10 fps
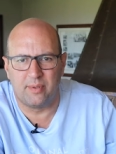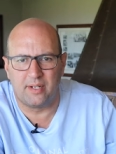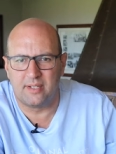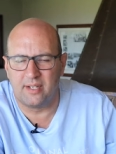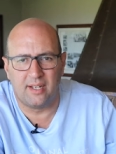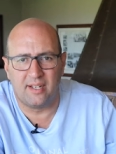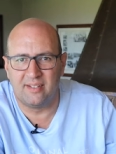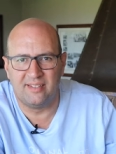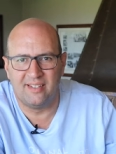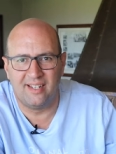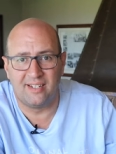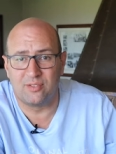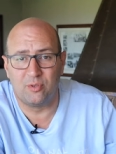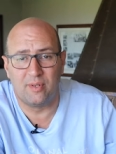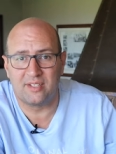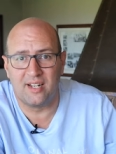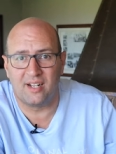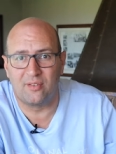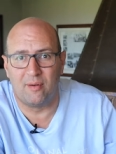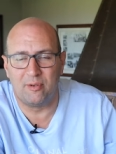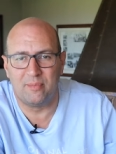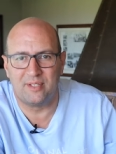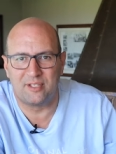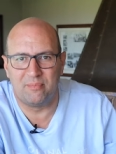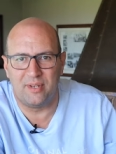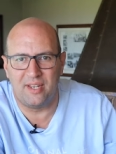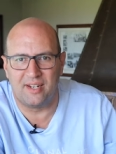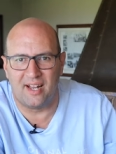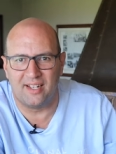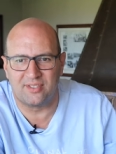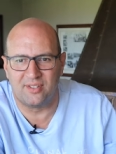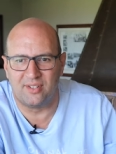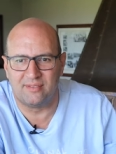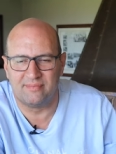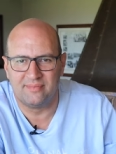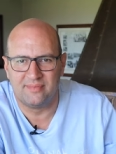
But uh, it's almost like compliments and being nice are